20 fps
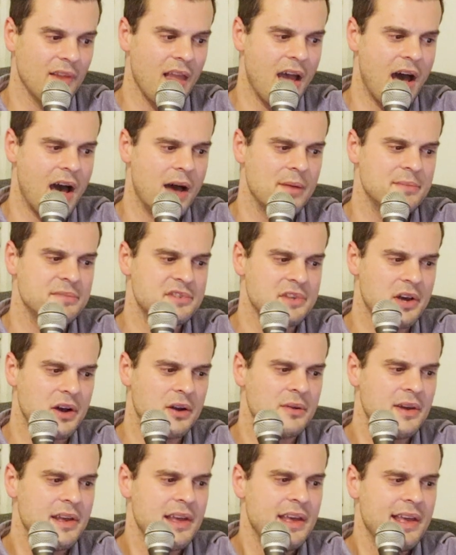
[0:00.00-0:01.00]

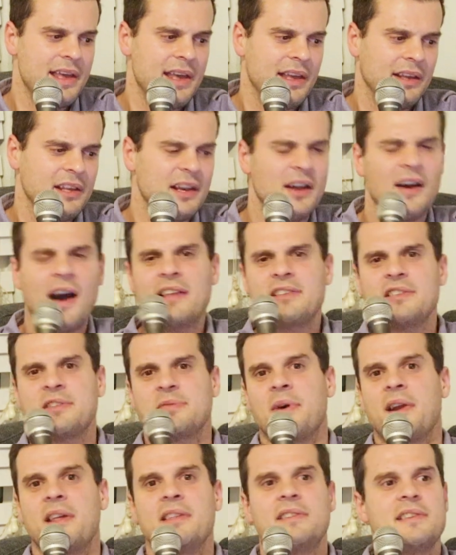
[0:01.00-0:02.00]
So, I just
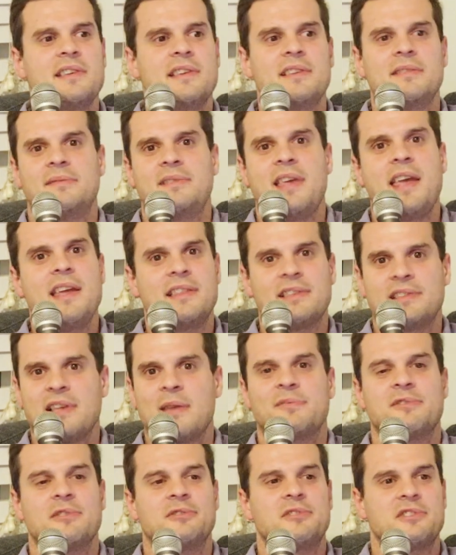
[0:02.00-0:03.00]
wanted to take this
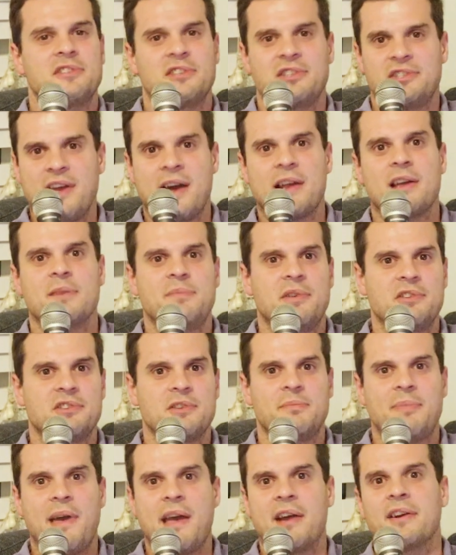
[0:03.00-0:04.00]
episode just to shout out
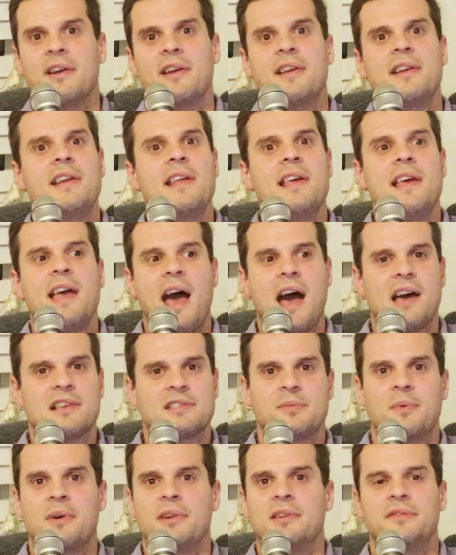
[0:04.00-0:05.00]
Bishop Barron
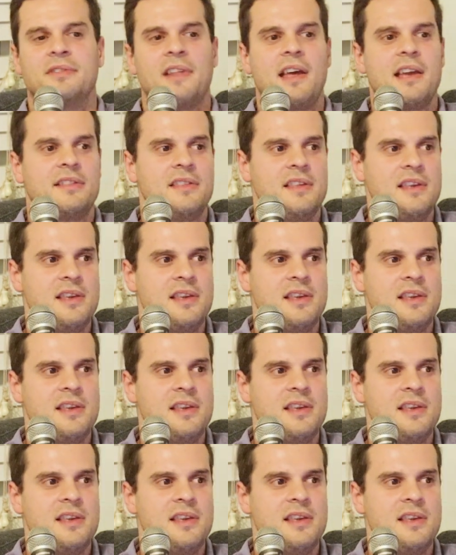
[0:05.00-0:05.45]
as one of like